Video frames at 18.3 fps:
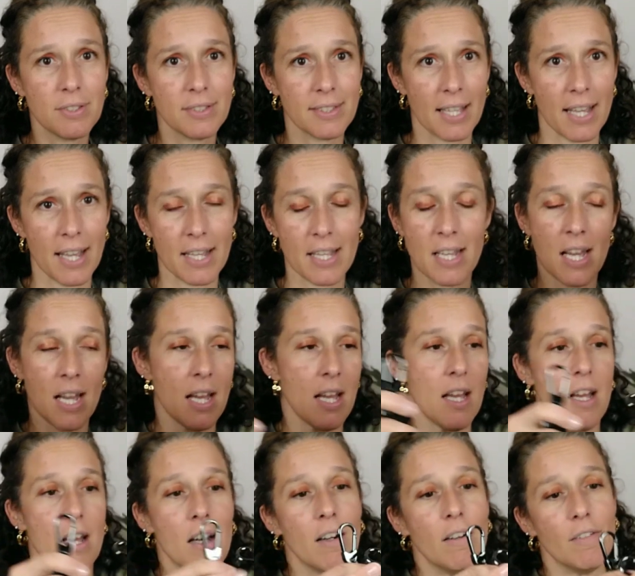say
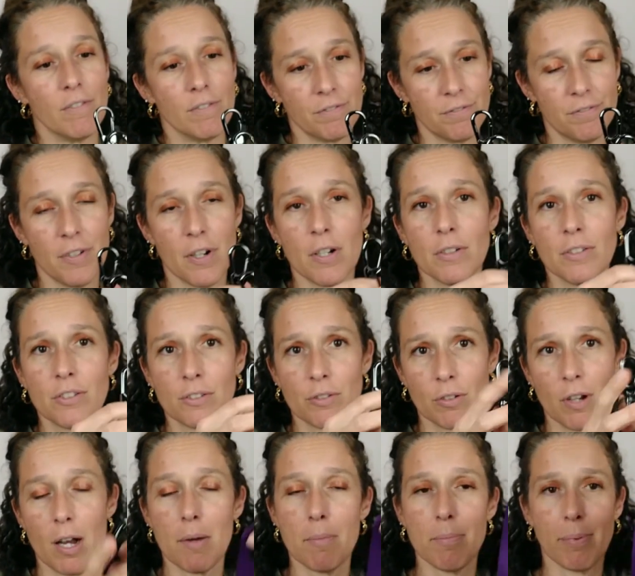the
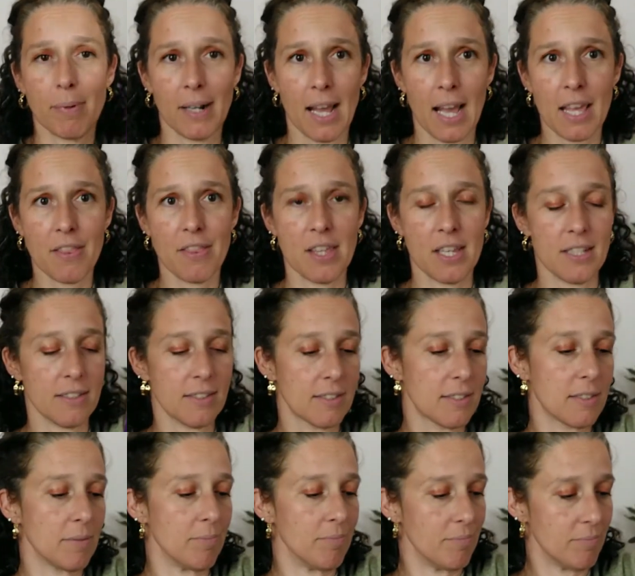stripe like
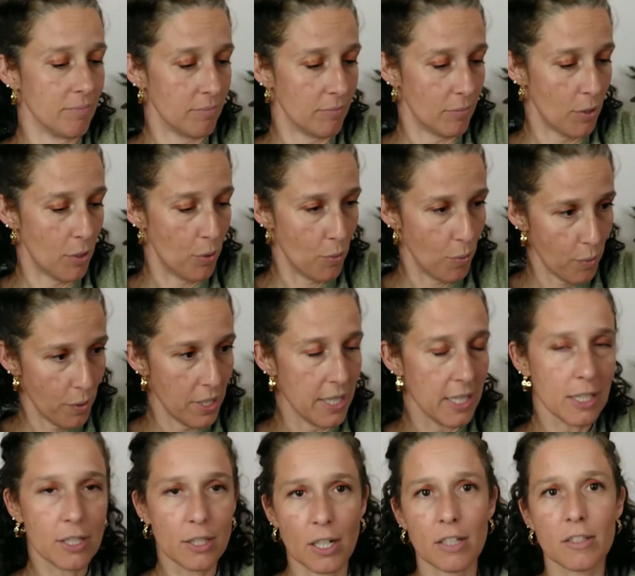this
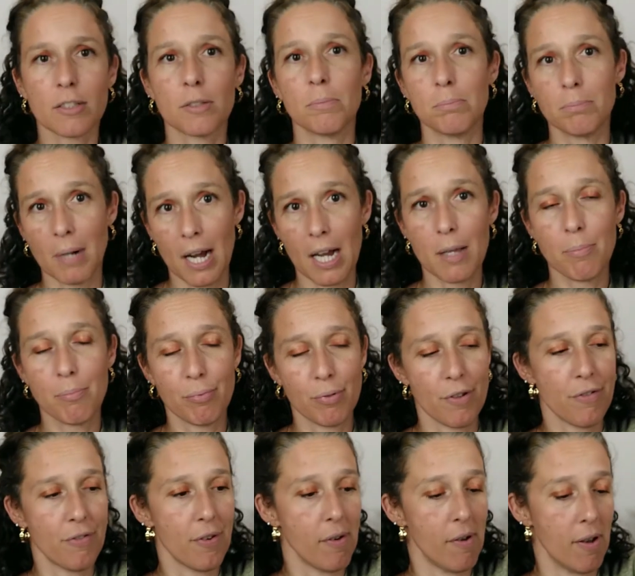really got my
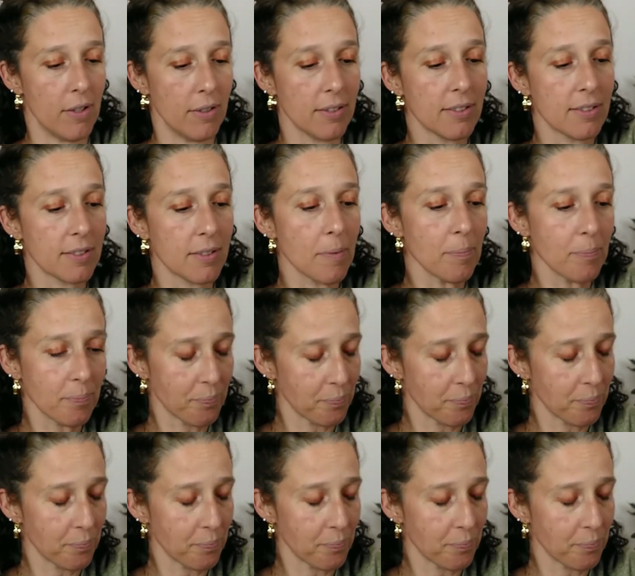preference.